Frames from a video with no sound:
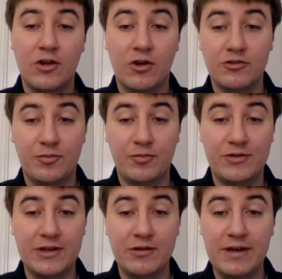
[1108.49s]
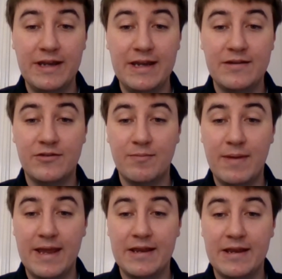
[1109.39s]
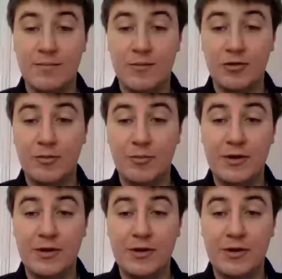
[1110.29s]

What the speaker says: Conscious we still need to make multiple